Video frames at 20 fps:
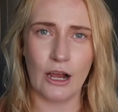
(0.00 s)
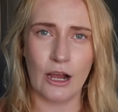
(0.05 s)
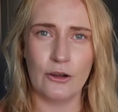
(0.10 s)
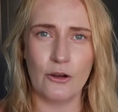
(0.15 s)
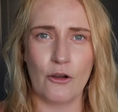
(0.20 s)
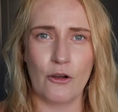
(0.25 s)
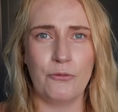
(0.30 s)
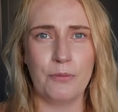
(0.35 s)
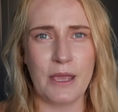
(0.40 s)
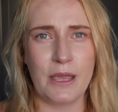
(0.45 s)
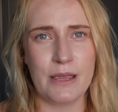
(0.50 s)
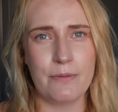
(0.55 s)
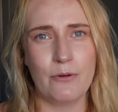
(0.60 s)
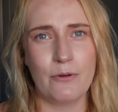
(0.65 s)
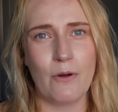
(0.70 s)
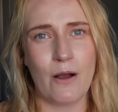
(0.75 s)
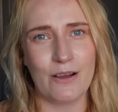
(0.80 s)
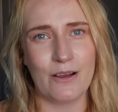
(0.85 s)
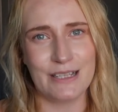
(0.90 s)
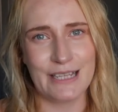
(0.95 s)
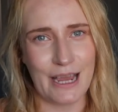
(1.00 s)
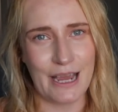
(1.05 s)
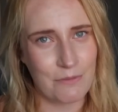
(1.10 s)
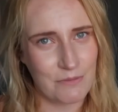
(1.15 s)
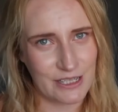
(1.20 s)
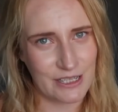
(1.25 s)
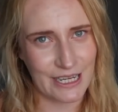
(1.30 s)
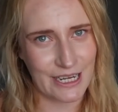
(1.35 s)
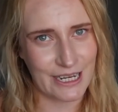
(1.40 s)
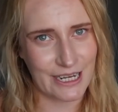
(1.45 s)
a lot of people are
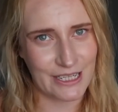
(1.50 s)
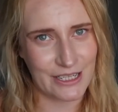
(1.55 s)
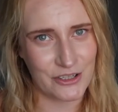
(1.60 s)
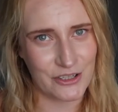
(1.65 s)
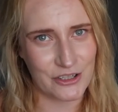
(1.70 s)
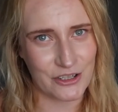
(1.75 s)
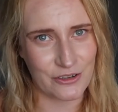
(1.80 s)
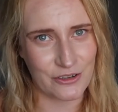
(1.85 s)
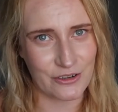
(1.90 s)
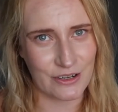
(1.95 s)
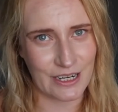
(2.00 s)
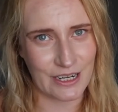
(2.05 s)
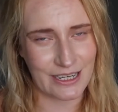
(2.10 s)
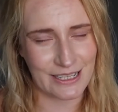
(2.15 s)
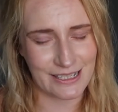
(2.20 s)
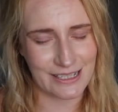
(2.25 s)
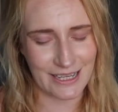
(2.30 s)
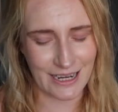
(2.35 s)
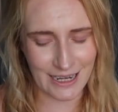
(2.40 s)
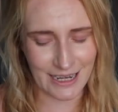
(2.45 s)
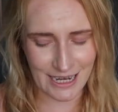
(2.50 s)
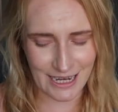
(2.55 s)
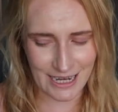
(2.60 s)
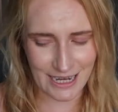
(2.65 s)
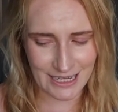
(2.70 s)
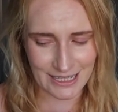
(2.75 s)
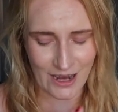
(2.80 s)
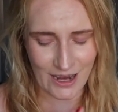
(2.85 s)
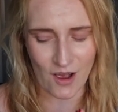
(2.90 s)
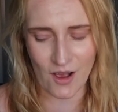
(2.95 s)
tempted during
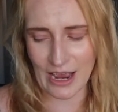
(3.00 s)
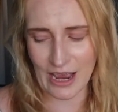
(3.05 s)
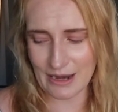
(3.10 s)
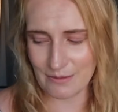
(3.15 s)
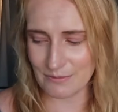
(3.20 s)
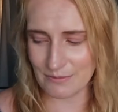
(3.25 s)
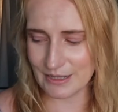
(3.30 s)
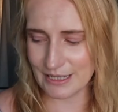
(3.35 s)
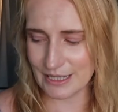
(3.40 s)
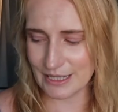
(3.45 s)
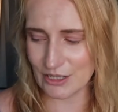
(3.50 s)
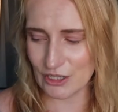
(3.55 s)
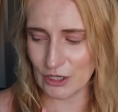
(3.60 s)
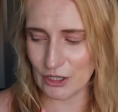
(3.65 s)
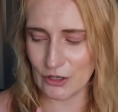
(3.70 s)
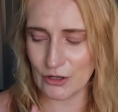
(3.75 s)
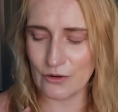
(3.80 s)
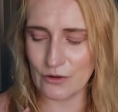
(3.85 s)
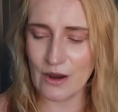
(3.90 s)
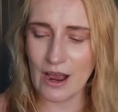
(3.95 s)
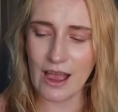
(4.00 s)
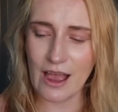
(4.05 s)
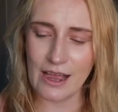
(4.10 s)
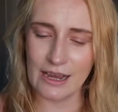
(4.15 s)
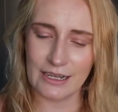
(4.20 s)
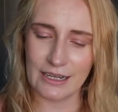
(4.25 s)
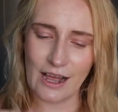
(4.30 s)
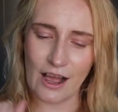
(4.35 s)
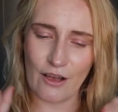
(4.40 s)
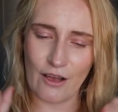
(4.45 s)
sunny times to
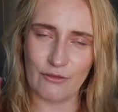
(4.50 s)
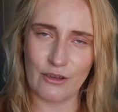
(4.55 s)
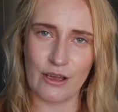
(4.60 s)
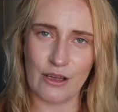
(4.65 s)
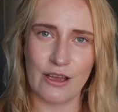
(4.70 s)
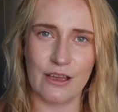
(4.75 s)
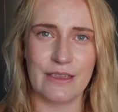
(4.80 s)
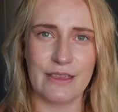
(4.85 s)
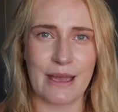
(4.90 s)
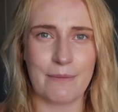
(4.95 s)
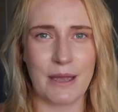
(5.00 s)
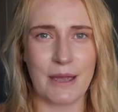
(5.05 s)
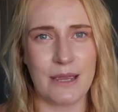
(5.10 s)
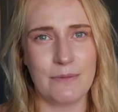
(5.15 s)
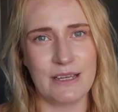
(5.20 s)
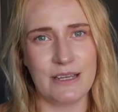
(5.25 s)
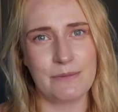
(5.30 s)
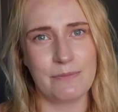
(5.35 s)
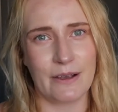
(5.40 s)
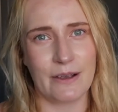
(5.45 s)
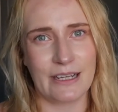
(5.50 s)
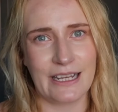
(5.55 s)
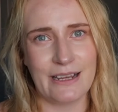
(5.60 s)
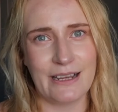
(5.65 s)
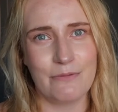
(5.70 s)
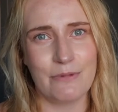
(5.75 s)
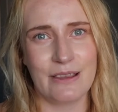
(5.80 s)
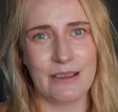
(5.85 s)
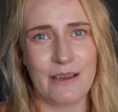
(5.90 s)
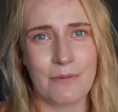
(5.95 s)
cover their baby's
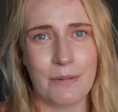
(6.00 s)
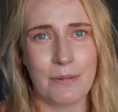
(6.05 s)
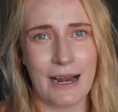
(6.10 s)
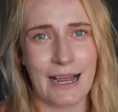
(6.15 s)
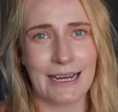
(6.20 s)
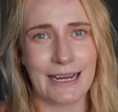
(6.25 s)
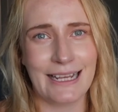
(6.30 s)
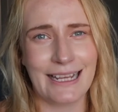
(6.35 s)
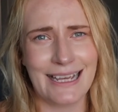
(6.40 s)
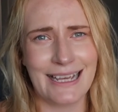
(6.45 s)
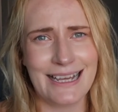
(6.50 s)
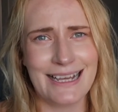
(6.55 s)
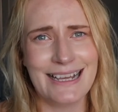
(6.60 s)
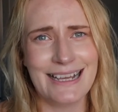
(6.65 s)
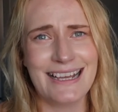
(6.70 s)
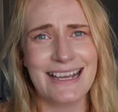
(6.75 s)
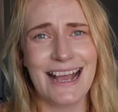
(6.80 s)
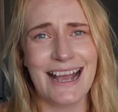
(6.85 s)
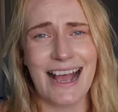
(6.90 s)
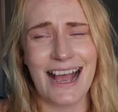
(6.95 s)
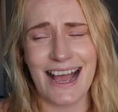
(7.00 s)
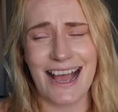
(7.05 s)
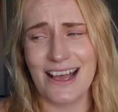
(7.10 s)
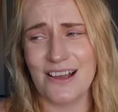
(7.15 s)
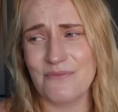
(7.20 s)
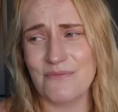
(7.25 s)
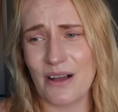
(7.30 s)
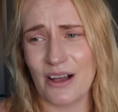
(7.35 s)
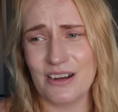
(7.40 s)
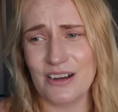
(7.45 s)
buggy with a blanket.
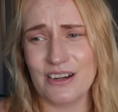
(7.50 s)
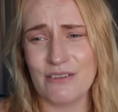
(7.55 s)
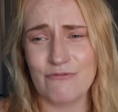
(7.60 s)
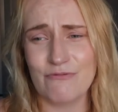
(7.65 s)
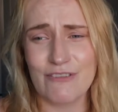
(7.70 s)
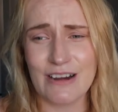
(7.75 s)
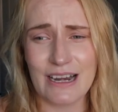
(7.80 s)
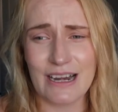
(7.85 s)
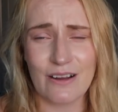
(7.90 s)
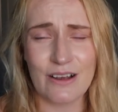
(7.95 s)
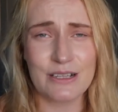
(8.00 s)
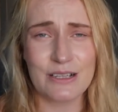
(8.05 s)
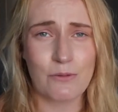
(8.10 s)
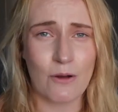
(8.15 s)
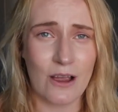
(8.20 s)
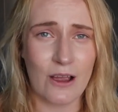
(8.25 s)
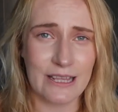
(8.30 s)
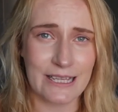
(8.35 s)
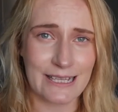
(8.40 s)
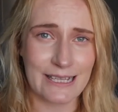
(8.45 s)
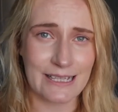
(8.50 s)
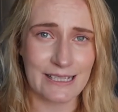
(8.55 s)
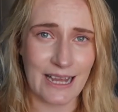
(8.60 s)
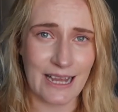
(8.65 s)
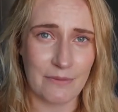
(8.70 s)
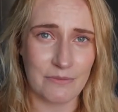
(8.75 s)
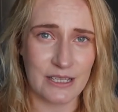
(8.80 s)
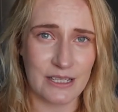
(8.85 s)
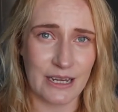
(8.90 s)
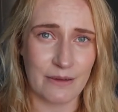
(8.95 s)
Um, I realise why this is
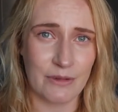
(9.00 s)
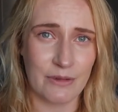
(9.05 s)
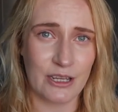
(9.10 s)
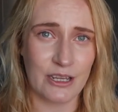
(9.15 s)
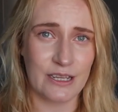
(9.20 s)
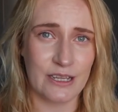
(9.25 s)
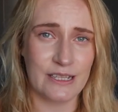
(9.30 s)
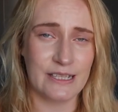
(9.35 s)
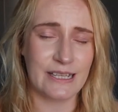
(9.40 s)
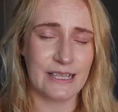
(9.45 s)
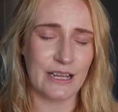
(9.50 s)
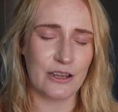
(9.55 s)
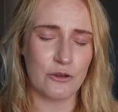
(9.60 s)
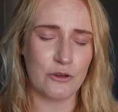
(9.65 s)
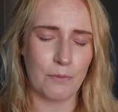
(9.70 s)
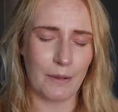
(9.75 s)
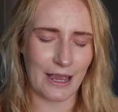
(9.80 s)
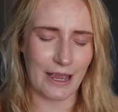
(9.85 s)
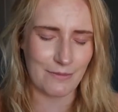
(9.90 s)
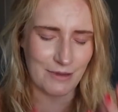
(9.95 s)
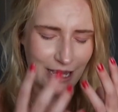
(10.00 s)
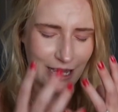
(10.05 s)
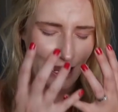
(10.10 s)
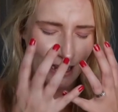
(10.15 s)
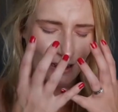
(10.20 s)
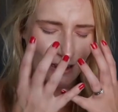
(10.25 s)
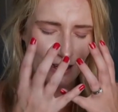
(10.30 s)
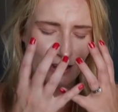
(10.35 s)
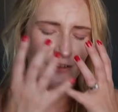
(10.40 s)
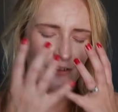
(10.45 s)
tempting because seeing your baby
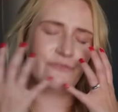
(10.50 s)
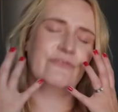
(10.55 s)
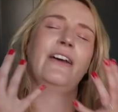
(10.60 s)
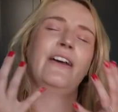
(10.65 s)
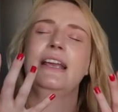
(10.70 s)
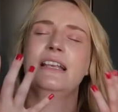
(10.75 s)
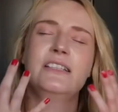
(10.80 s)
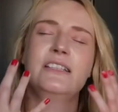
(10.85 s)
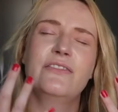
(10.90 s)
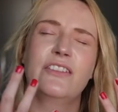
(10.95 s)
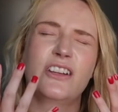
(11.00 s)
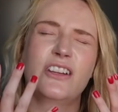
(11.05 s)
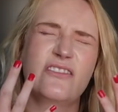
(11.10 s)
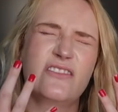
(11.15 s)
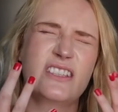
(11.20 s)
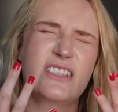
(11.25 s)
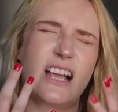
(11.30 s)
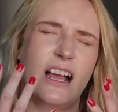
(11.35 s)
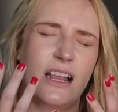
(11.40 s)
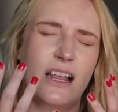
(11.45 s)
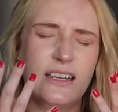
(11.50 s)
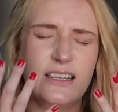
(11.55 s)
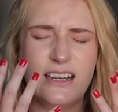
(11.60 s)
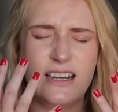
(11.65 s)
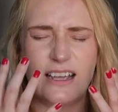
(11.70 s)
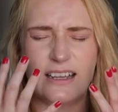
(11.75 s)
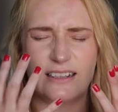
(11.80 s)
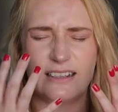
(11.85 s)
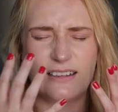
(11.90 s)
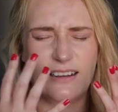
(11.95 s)
getting like a face full of sun
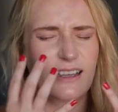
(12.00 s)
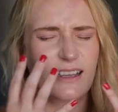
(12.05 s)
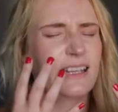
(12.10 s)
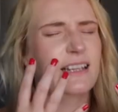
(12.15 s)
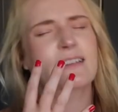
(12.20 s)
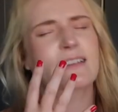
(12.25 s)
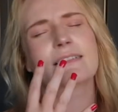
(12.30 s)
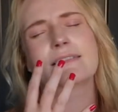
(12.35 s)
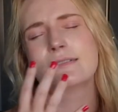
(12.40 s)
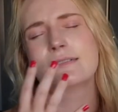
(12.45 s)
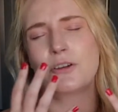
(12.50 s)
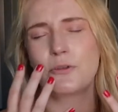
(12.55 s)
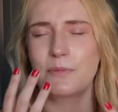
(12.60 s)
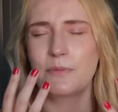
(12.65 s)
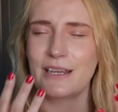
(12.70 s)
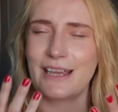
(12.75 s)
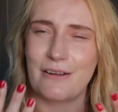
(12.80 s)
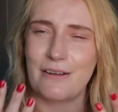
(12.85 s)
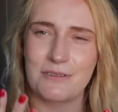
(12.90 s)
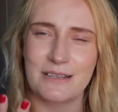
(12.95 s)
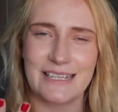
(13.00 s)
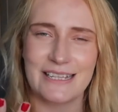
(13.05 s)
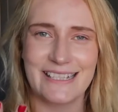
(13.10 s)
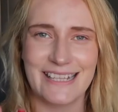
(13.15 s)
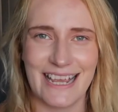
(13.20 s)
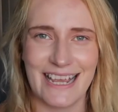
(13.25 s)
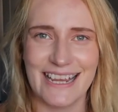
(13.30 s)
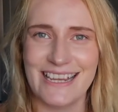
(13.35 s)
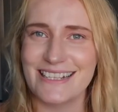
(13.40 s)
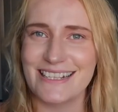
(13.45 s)
and like not being able to
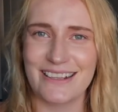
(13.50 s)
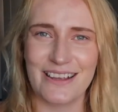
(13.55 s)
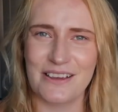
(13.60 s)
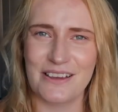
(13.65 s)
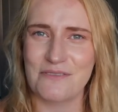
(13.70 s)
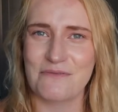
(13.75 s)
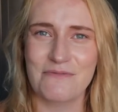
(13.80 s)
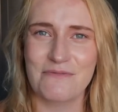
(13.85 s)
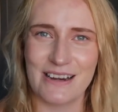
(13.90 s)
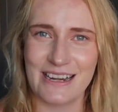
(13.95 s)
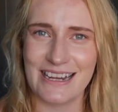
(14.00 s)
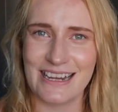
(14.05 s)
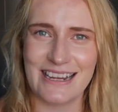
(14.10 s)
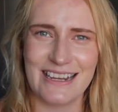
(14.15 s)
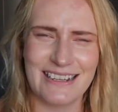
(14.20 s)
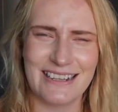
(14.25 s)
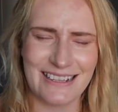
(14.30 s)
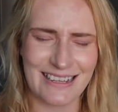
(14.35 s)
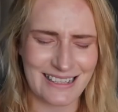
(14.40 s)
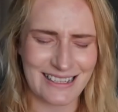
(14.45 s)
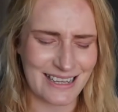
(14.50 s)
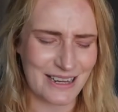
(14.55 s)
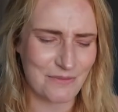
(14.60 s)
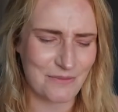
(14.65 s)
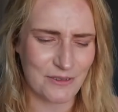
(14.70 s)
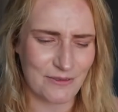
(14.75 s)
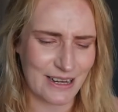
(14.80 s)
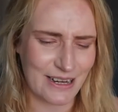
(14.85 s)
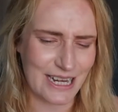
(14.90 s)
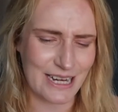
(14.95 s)
see is like really, it
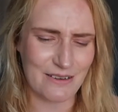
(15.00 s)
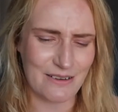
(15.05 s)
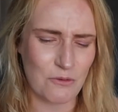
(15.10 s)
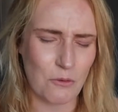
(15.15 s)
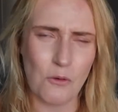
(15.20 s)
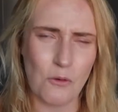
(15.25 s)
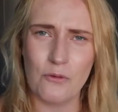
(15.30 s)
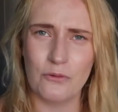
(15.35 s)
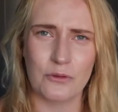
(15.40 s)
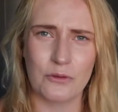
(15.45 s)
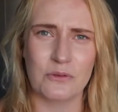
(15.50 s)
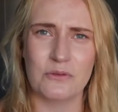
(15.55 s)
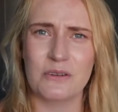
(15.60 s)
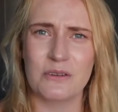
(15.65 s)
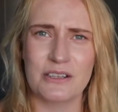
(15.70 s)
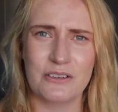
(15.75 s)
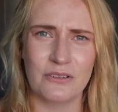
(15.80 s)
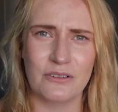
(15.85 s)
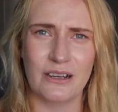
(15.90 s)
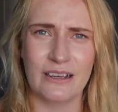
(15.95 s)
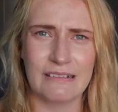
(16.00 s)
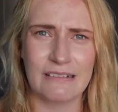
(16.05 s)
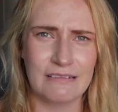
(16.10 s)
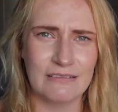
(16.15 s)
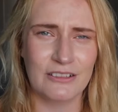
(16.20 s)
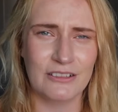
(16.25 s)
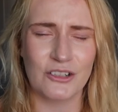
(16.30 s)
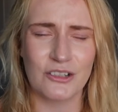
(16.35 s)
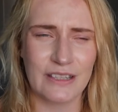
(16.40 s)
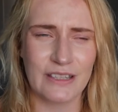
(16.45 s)
seems really awful and you're like,
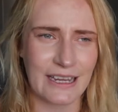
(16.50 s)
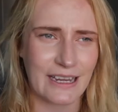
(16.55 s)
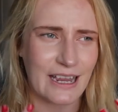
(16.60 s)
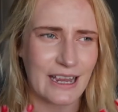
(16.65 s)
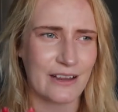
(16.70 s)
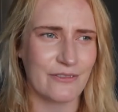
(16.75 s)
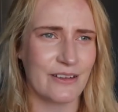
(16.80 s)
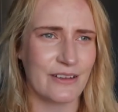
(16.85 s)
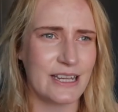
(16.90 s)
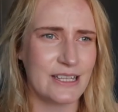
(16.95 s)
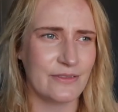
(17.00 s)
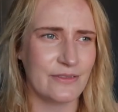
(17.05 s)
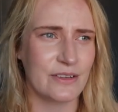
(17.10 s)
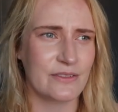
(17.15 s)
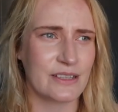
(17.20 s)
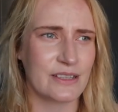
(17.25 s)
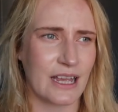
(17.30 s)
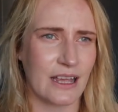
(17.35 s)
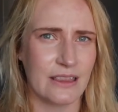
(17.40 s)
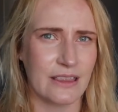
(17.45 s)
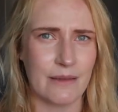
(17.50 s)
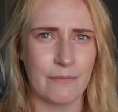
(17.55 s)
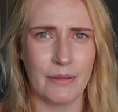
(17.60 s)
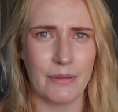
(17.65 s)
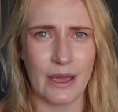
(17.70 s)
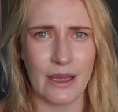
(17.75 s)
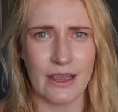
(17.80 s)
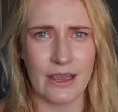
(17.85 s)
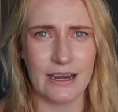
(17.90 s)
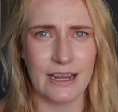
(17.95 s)
oh God, they're getting a face full of sun, they're
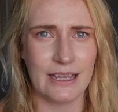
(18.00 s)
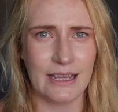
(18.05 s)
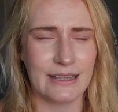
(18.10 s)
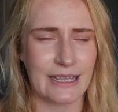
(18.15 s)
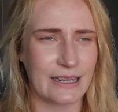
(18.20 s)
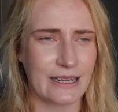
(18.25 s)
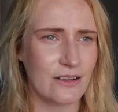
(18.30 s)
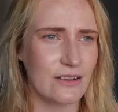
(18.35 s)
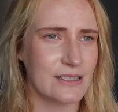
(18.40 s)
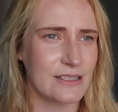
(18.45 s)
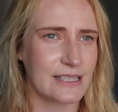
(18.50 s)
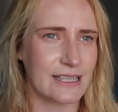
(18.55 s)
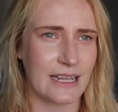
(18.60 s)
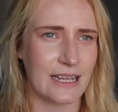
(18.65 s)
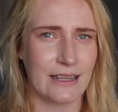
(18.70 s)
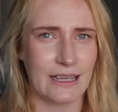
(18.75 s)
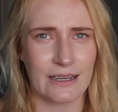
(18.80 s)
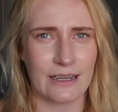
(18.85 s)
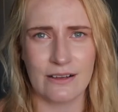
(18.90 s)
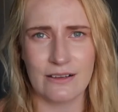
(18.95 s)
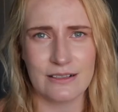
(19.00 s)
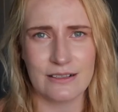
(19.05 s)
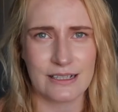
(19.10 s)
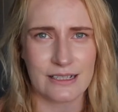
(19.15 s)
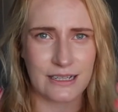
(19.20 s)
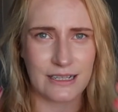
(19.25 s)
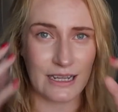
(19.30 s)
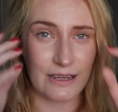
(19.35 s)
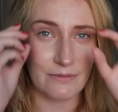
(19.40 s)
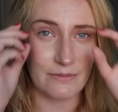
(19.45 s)
burning, they can't see, they can't
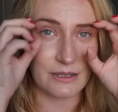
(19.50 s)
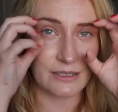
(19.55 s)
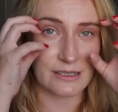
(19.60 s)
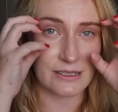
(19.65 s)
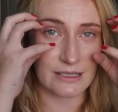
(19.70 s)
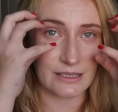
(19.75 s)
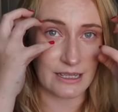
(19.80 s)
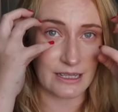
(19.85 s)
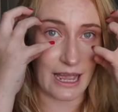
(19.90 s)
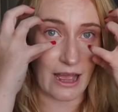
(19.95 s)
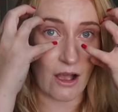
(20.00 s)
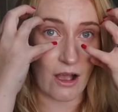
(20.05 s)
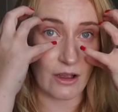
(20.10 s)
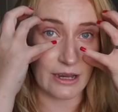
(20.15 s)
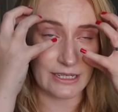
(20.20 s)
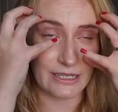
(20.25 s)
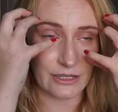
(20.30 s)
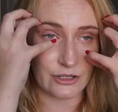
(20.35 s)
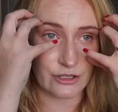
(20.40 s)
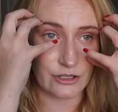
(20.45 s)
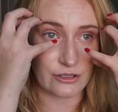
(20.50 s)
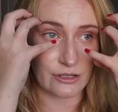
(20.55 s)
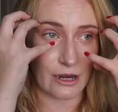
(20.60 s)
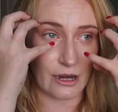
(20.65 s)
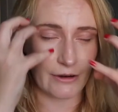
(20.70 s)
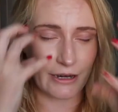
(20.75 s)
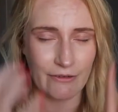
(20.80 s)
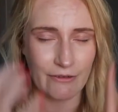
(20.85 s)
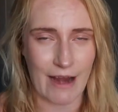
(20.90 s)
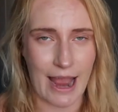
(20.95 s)
sleep because their eyes are just
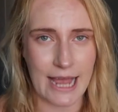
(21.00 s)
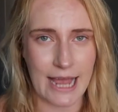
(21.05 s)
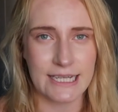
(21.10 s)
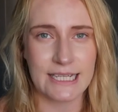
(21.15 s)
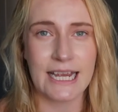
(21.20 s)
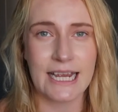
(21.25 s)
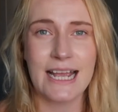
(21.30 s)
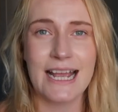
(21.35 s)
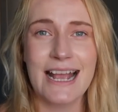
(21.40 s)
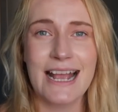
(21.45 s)
glowing red.